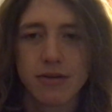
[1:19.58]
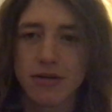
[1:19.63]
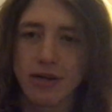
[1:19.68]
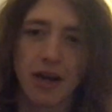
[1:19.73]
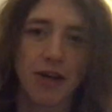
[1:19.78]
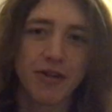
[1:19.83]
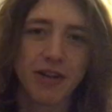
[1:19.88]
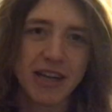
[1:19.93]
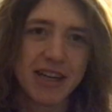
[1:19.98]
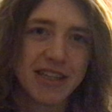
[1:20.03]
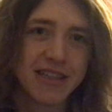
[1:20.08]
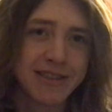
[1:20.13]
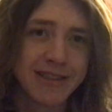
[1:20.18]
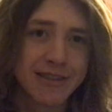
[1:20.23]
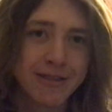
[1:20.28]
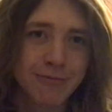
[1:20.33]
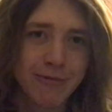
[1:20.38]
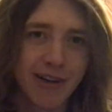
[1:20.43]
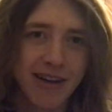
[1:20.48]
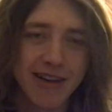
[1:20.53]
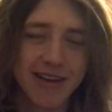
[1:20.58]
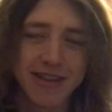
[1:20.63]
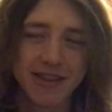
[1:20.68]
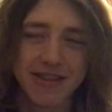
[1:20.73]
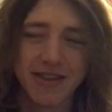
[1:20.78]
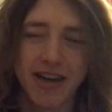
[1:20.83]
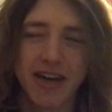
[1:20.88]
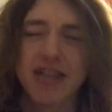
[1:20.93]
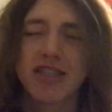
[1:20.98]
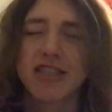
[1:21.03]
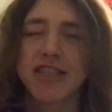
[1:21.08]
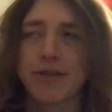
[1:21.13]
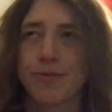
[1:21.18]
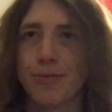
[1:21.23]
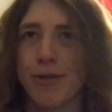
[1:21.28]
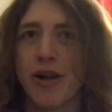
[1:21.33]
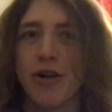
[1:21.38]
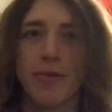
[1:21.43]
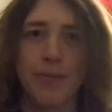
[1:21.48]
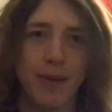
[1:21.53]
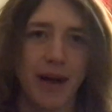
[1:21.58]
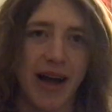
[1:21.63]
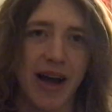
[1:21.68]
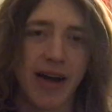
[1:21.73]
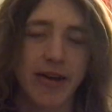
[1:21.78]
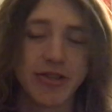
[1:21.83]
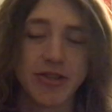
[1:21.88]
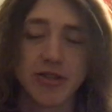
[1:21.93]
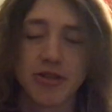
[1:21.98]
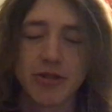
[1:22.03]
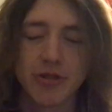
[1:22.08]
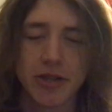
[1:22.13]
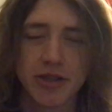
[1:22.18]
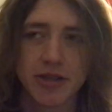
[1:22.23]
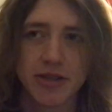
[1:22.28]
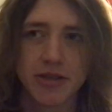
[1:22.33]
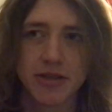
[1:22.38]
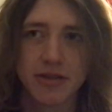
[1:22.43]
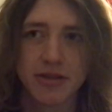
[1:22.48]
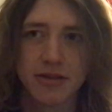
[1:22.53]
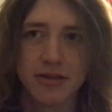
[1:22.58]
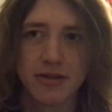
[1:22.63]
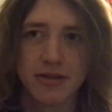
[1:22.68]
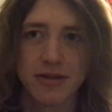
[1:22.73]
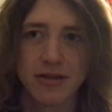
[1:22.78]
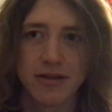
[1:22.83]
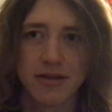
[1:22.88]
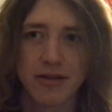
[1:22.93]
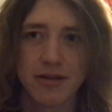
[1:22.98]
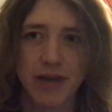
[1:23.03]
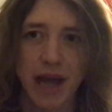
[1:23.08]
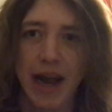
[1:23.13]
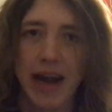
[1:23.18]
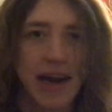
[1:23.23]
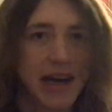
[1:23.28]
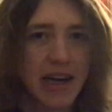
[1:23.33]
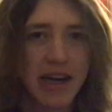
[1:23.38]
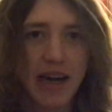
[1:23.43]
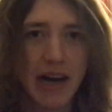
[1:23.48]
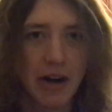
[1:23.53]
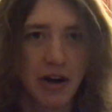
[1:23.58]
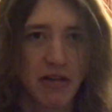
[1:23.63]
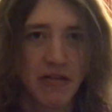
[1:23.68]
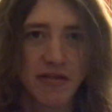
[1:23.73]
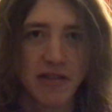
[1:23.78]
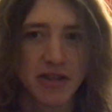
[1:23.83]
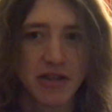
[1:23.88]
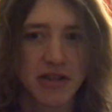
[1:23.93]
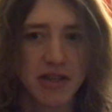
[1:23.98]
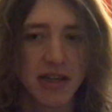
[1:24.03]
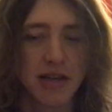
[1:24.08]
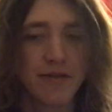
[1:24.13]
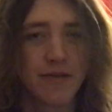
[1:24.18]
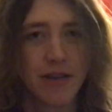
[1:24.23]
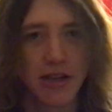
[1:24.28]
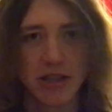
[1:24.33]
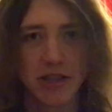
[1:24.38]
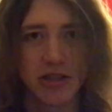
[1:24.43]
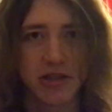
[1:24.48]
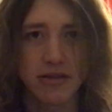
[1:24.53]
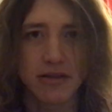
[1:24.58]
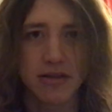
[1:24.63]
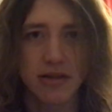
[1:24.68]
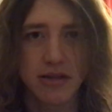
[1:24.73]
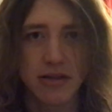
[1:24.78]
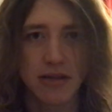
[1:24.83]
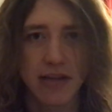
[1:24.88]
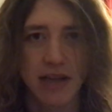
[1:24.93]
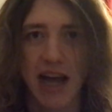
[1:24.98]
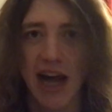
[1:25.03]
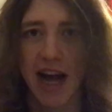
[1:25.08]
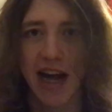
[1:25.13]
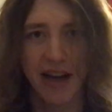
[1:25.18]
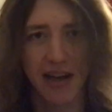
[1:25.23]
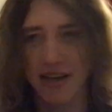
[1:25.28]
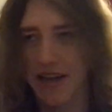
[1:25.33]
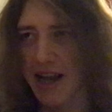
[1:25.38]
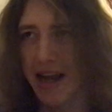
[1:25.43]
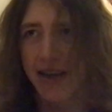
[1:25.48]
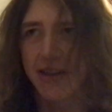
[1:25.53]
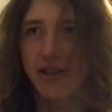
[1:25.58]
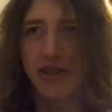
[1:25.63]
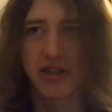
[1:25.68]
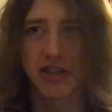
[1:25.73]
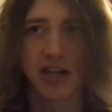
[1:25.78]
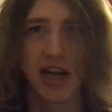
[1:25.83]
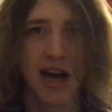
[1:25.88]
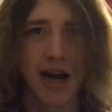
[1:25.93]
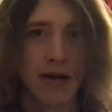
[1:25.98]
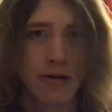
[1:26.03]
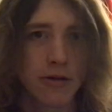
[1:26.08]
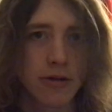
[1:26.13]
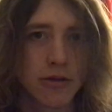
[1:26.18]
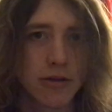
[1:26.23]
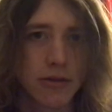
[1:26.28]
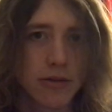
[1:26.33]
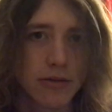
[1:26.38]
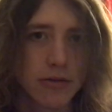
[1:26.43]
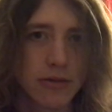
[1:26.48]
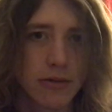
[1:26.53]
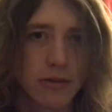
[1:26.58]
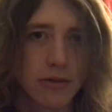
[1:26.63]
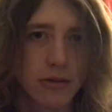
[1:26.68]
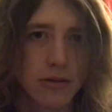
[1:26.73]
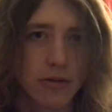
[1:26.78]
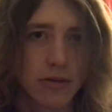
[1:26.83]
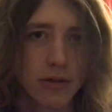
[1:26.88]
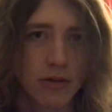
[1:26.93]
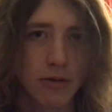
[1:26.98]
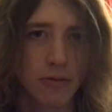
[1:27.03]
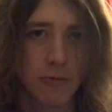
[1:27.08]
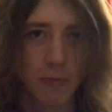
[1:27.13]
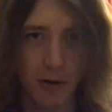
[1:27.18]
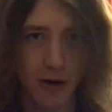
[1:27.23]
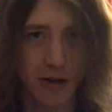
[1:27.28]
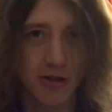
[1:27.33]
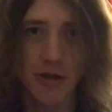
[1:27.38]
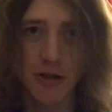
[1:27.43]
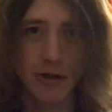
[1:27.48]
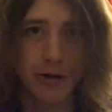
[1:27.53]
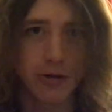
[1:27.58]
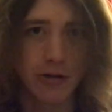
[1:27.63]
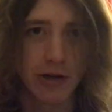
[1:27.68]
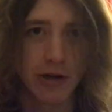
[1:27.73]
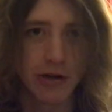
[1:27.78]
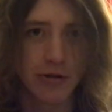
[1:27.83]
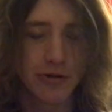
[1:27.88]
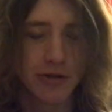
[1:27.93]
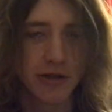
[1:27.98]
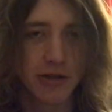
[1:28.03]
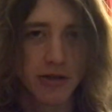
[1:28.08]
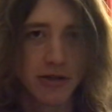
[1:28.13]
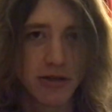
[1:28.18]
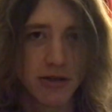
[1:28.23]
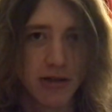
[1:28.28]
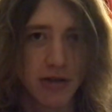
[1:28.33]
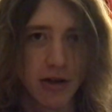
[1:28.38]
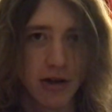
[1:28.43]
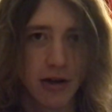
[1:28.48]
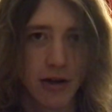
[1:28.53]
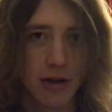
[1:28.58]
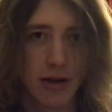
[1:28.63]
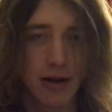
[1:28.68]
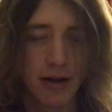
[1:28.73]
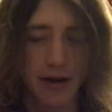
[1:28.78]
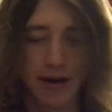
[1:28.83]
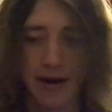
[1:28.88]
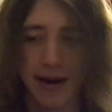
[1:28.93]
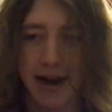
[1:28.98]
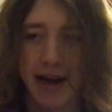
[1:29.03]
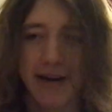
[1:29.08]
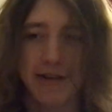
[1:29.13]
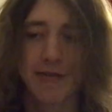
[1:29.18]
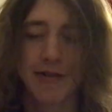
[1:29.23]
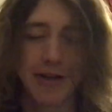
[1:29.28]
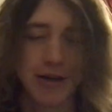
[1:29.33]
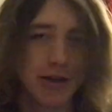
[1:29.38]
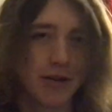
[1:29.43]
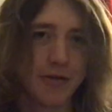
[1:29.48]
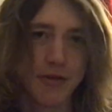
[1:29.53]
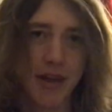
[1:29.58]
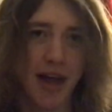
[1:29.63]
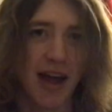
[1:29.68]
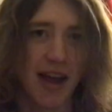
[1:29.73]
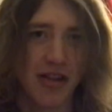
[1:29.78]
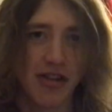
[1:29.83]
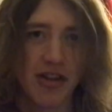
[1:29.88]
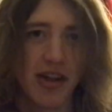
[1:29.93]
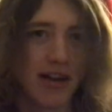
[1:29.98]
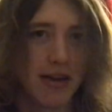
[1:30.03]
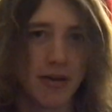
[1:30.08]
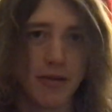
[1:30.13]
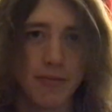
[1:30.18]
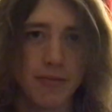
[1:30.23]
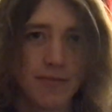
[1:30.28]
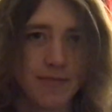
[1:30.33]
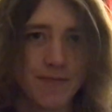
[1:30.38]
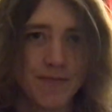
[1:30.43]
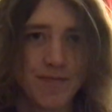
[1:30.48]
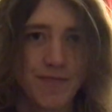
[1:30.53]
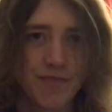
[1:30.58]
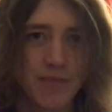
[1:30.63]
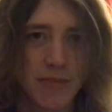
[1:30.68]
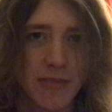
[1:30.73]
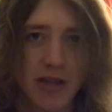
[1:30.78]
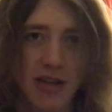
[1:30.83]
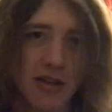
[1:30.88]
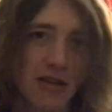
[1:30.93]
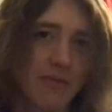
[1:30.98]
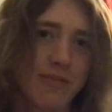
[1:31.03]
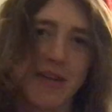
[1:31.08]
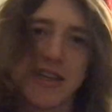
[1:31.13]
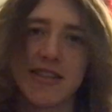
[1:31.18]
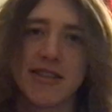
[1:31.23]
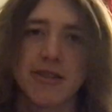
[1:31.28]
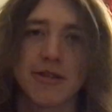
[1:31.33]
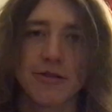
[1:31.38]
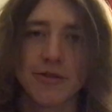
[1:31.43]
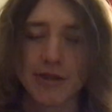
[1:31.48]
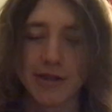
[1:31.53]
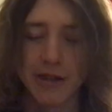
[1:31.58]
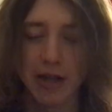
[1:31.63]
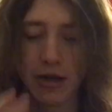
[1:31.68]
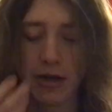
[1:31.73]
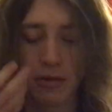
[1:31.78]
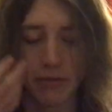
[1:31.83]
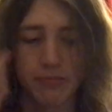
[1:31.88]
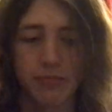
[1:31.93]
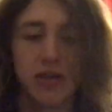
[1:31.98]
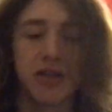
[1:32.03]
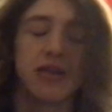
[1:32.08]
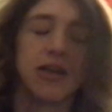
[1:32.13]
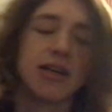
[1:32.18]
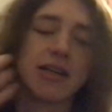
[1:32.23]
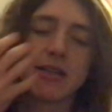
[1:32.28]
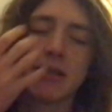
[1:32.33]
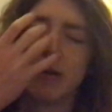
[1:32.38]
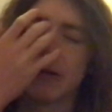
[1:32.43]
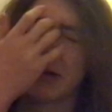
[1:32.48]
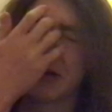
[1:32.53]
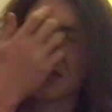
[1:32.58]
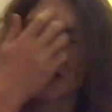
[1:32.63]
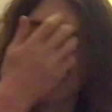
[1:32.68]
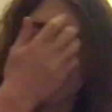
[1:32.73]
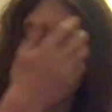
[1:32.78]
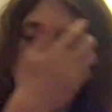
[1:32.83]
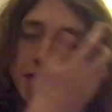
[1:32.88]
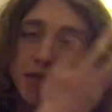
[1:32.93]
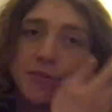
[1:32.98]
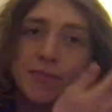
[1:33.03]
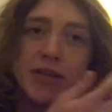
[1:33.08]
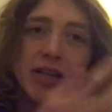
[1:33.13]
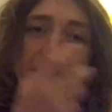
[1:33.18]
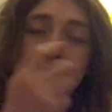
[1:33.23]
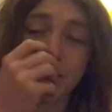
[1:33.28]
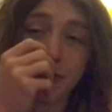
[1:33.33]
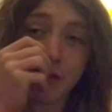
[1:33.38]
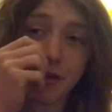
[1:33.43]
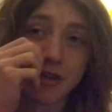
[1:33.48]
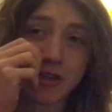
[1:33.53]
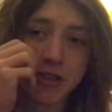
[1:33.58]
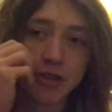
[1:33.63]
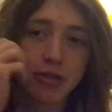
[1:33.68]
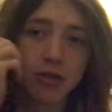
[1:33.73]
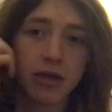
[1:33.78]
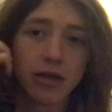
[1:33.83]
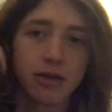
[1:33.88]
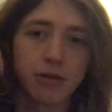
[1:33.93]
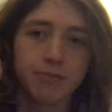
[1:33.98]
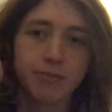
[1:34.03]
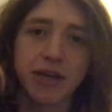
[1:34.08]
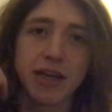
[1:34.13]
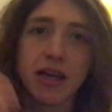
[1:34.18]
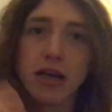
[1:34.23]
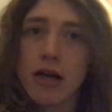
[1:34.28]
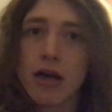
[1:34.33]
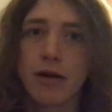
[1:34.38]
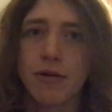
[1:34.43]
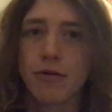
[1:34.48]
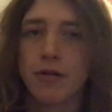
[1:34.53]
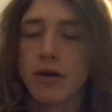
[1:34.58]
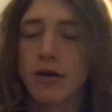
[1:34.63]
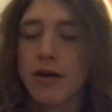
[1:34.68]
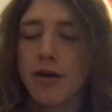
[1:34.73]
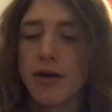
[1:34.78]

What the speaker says: Now, the easiest way to not smell bad is just take care of yourself. Like, just take a shower, wash your clothes. And if you do that, then you're basically good. But, like, you know, some people have really strong BO.